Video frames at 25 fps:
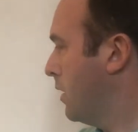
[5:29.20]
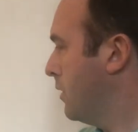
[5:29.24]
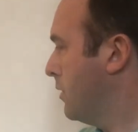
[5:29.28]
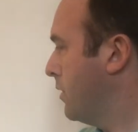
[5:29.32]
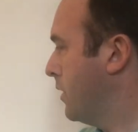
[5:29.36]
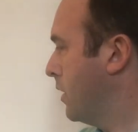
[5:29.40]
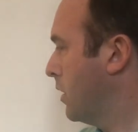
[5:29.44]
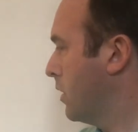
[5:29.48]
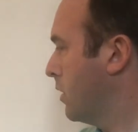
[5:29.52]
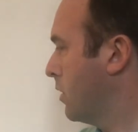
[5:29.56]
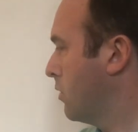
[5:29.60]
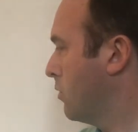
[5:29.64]

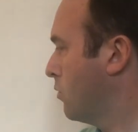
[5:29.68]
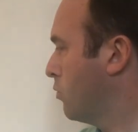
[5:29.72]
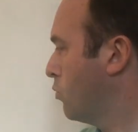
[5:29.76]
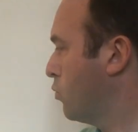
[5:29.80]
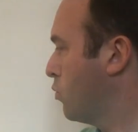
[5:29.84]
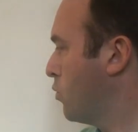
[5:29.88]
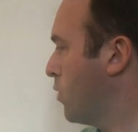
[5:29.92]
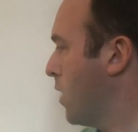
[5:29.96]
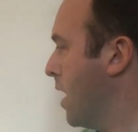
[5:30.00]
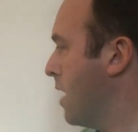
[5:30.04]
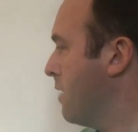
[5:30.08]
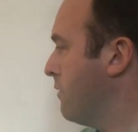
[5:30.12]
Their
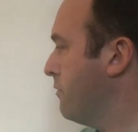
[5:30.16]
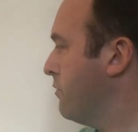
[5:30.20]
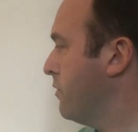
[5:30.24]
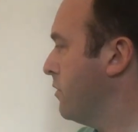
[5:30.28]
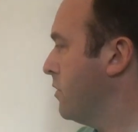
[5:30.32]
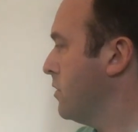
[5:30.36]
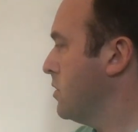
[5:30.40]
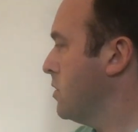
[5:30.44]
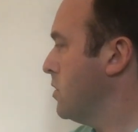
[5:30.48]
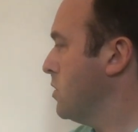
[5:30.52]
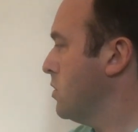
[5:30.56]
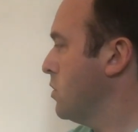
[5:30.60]

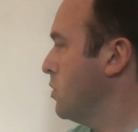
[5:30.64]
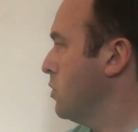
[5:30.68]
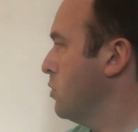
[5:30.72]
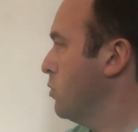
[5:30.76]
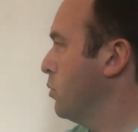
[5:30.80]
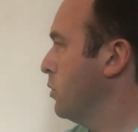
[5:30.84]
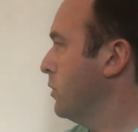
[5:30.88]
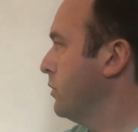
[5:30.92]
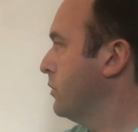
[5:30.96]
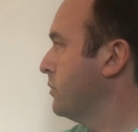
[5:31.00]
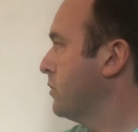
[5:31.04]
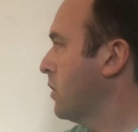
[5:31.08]
revenue
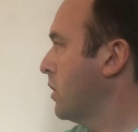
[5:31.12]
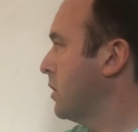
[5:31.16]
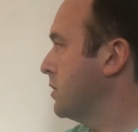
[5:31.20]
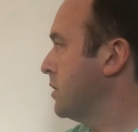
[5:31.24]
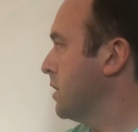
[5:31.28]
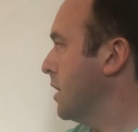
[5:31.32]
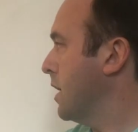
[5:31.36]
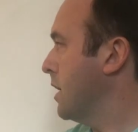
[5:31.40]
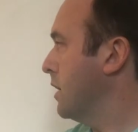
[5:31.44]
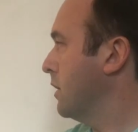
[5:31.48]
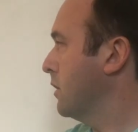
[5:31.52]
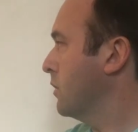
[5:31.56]
would start
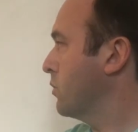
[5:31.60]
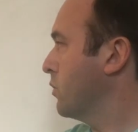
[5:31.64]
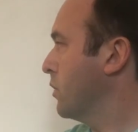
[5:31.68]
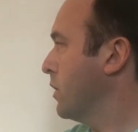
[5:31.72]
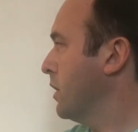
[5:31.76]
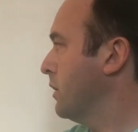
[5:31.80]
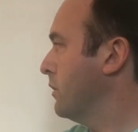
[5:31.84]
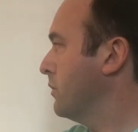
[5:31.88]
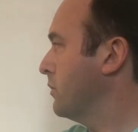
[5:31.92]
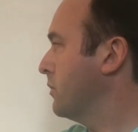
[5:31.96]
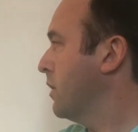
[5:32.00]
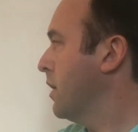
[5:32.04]
to
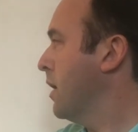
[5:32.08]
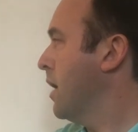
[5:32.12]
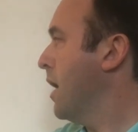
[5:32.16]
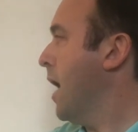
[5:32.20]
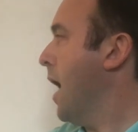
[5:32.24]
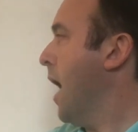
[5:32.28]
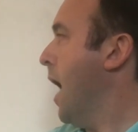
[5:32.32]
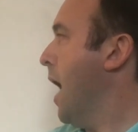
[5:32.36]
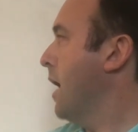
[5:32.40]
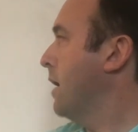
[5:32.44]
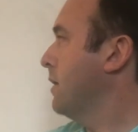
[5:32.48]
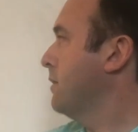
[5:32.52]
increase
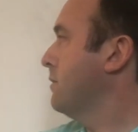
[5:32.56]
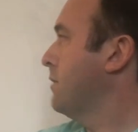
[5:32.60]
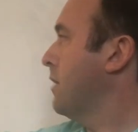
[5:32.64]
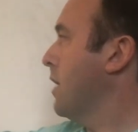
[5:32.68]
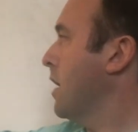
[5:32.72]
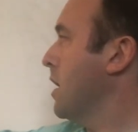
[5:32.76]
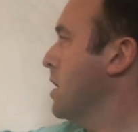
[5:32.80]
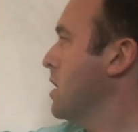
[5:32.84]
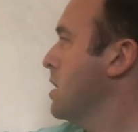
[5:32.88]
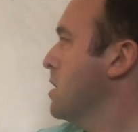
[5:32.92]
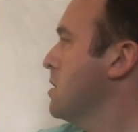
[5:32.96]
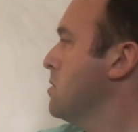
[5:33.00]
as
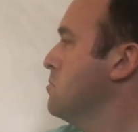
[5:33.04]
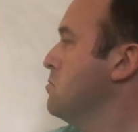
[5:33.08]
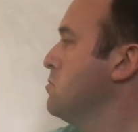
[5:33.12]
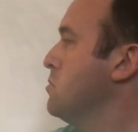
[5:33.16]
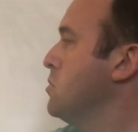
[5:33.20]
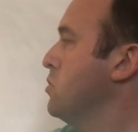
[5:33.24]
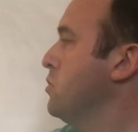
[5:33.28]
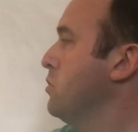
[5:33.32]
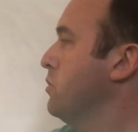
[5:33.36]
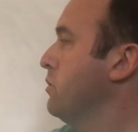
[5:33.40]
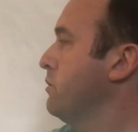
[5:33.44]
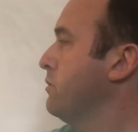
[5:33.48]
they
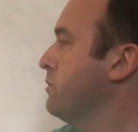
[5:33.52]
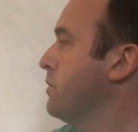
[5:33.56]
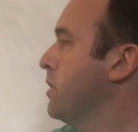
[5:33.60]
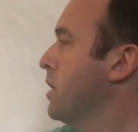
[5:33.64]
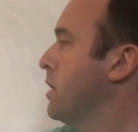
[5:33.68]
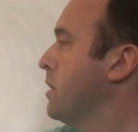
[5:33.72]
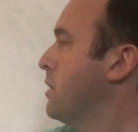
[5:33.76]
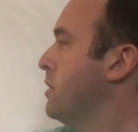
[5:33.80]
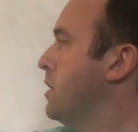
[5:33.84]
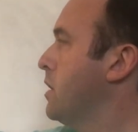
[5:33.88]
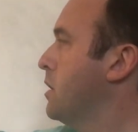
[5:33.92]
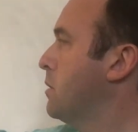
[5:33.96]
moved
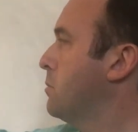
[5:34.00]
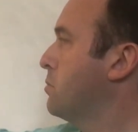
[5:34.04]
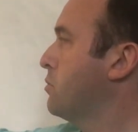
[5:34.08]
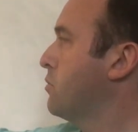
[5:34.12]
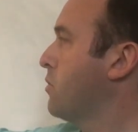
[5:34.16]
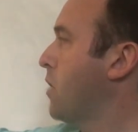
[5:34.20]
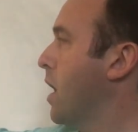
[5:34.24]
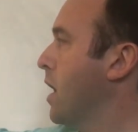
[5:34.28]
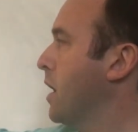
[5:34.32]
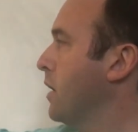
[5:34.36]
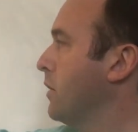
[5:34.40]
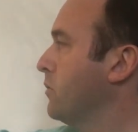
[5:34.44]
their
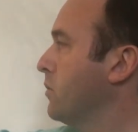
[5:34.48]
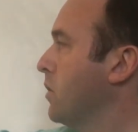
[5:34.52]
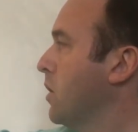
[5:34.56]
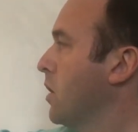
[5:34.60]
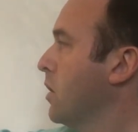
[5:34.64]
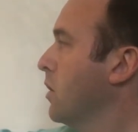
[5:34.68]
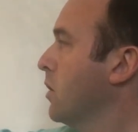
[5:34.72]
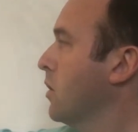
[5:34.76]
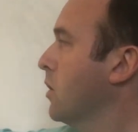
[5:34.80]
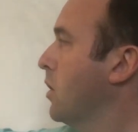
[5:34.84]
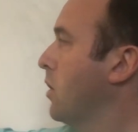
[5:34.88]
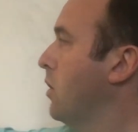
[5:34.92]
price
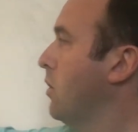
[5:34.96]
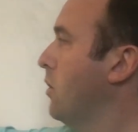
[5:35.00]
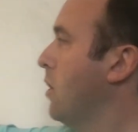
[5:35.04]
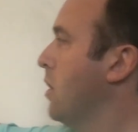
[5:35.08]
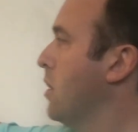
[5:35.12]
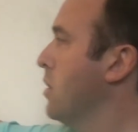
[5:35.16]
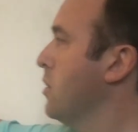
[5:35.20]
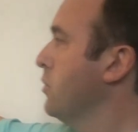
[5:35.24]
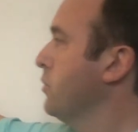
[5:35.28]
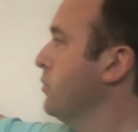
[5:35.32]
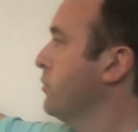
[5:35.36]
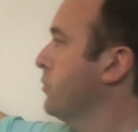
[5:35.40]

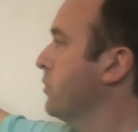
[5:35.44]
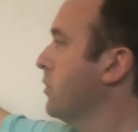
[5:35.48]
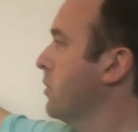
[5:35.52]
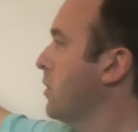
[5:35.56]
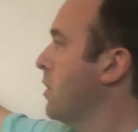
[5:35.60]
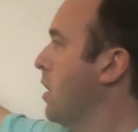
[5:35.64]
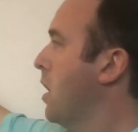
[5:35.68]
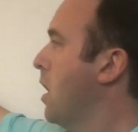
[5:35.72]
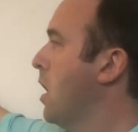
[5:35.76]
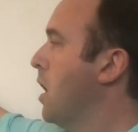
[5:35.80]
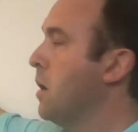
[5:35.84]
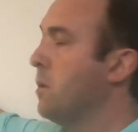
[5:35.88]

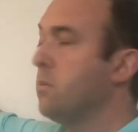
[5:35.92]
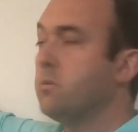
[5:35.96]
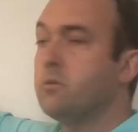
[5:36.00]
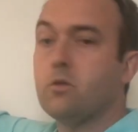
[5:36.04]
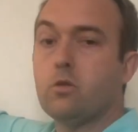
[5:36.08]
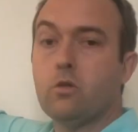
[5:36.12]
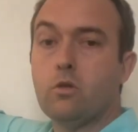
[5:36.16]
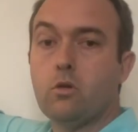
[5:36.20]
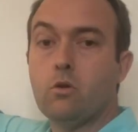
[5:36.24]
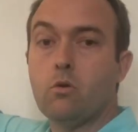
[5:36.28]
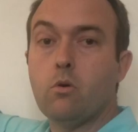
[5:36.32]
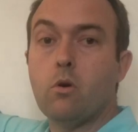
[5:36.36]
closer up
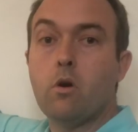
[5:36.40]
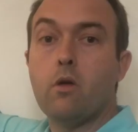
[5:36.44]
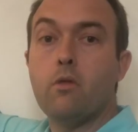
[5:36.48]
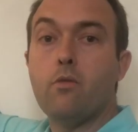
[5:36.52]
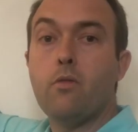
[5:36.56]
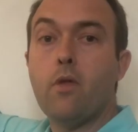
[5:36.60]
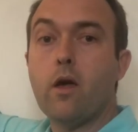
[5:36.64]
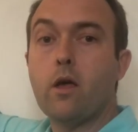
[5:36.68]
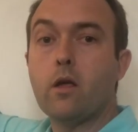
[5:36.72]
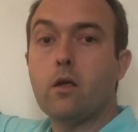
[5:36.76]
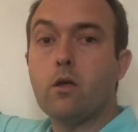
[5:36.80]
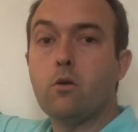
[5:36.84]
to
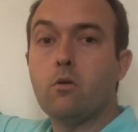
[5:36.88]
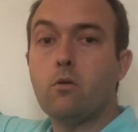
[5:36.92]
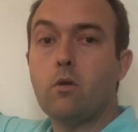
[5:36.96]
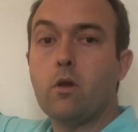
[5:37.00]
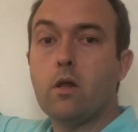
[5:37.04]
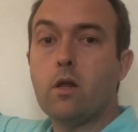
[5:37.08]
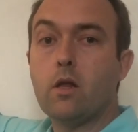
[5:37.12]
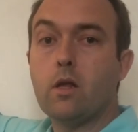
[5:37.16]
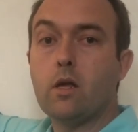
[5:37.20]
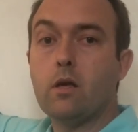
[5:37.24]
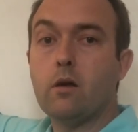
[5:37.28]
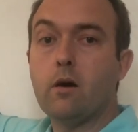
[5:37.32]
that
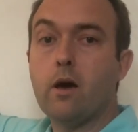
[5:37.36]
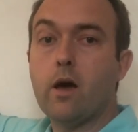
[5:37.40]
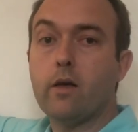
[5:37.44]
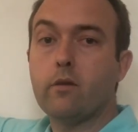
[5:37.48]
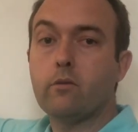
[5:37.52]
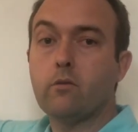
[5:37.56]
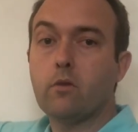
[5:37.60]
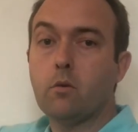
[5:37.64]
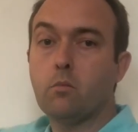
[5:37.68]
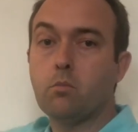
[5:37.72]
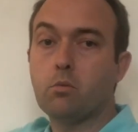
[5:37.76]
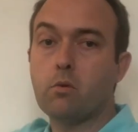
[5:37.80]
unit
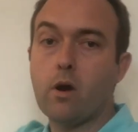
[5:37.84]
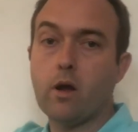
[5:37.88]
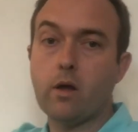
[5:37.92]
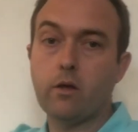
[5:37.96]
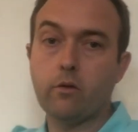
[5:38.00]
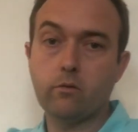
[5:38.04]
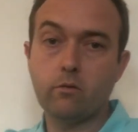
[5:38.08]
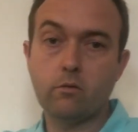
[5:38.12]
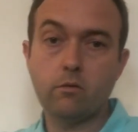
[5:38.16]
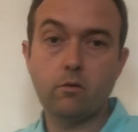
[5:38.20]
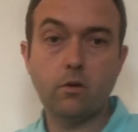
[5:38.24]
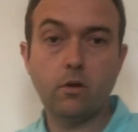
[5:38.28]
elastic
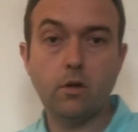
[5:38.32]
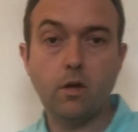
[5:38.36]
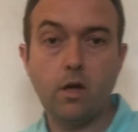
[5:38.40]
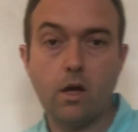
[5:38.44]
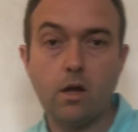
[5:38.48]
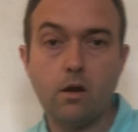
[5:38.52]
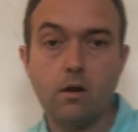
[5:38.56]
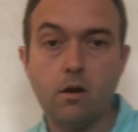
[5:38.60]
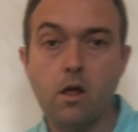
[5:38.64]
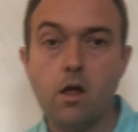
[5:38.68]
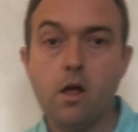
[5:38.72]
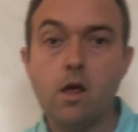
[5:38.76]
price.
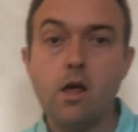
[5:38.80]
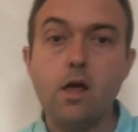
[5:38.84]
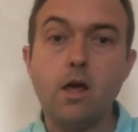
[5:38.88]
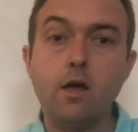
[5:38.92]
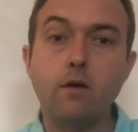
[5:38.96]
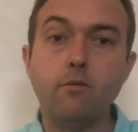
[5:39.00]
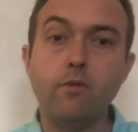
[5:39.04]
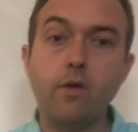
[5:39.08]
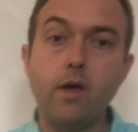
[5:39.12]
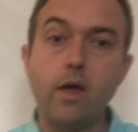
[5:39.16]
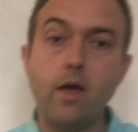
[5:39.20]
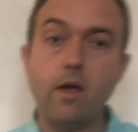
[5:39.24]
Again,
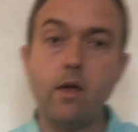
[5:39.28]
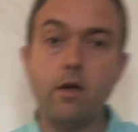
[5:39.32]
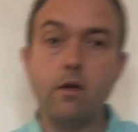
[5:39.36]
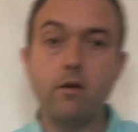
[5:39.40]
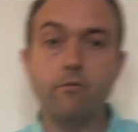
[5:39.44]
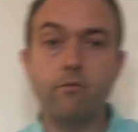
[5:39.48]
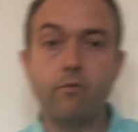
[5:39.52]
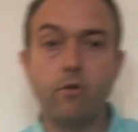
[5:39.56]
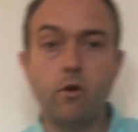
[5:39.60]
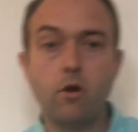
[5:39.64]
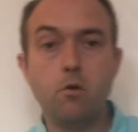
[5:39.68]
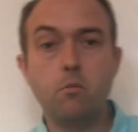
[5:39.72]
if a
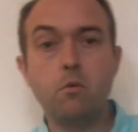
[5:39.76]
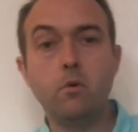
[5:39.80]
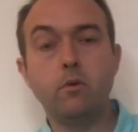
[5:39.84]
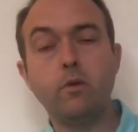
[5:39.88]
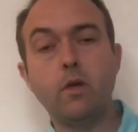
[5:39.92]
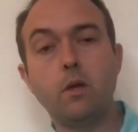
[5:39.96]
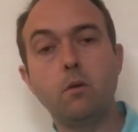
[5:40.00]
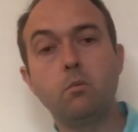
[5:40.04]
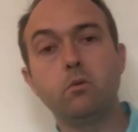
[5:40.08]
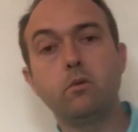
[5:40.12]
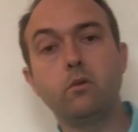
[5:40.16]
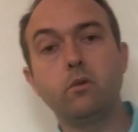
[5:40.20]
firm is
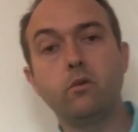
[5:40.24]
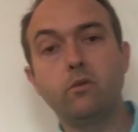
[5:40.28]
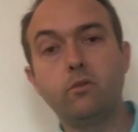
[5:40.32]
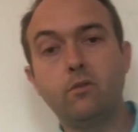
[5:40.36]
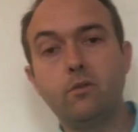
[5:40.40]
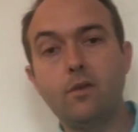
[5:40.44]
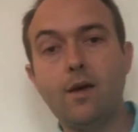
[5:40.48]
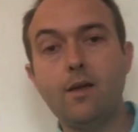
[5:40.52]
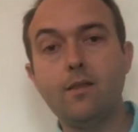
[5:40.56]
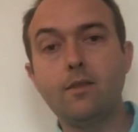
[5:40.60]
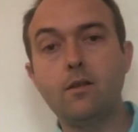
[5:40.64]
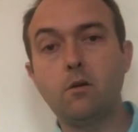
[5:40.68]
able to
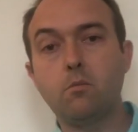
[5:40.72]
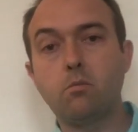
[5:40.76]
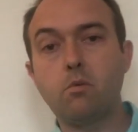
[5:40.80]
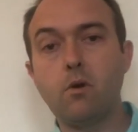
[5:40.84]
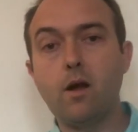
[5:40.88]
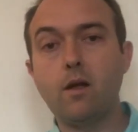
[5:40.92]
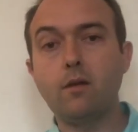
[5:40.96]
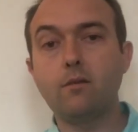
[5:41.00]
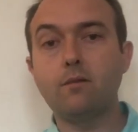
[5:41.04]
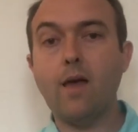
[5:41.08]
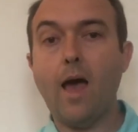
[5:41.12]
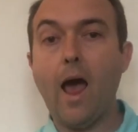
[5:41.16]
set their
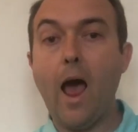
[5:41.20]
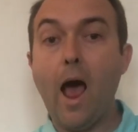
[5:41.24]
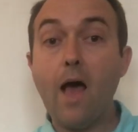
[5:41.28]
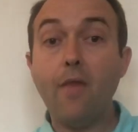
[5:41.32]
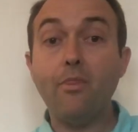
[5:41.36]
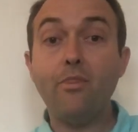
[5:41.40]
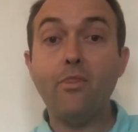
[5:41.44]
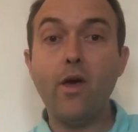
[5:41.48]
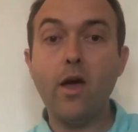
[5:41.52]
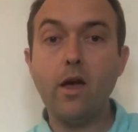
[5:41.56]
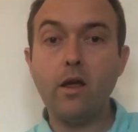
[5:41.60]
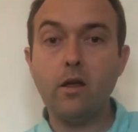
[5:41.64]
price
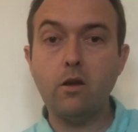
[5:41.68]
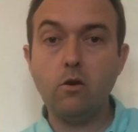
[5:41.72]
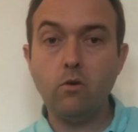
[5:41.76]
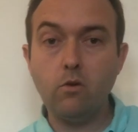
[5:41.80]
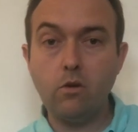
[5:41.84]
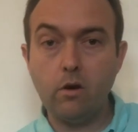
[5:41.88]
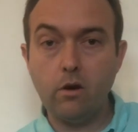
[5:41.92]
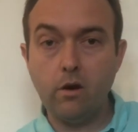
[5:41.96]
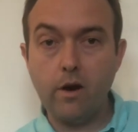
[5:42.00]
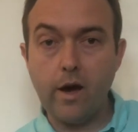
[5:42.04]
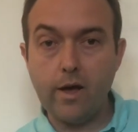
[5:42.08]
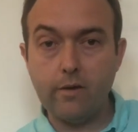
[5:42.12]
at that
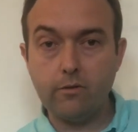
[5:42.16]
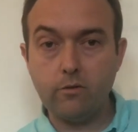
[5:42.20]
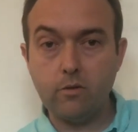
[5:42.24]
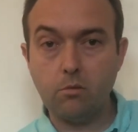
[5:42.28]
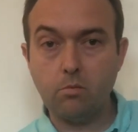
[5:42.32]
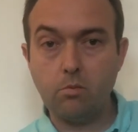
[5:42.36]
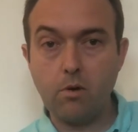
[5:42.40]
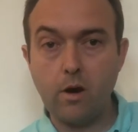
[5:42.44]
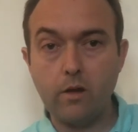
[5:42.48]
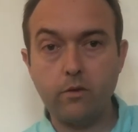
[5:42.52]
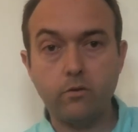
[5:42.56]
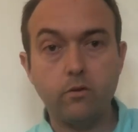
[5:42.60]
unit elastic
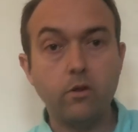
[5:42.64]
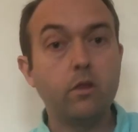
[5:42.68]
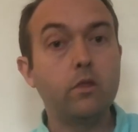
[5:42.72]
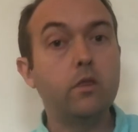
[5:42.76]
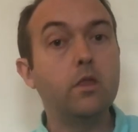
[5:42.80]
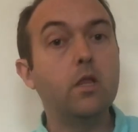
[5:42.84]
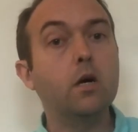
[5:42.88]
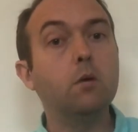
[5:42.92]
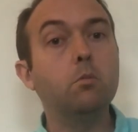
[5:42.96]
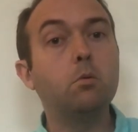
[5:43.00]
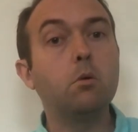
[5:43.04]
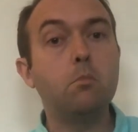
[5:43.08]
price,
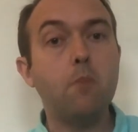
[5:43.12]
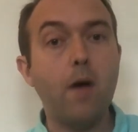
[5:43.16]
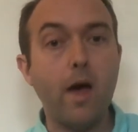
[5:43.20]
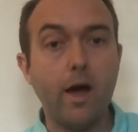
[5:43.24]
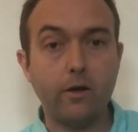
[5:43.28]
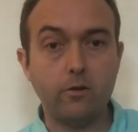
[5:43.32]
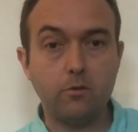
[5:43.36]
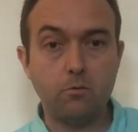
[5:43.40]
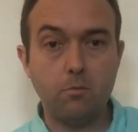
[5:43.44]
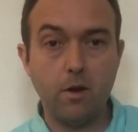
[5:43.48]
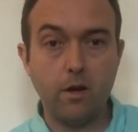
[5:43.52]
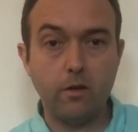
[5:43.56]
they'll be
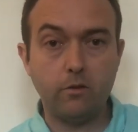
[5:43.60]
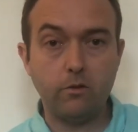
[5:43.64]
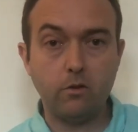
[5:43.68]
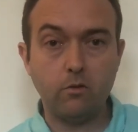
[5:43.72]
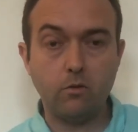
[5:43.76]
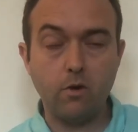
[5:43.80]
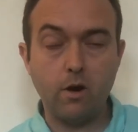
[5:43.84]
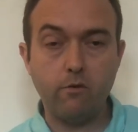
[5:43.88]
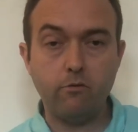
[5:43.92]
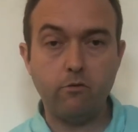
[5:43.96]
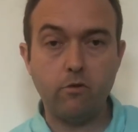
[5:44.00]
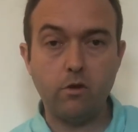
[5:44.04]
maximizing
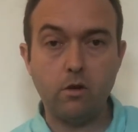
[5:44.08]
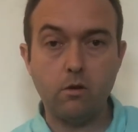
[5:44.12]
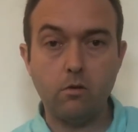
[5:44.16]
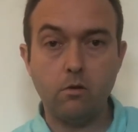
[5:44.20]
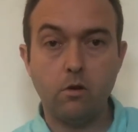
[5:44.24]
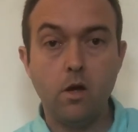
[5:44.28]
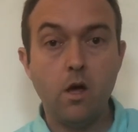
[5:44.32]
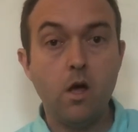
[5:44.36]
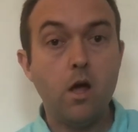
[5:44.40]
revenue.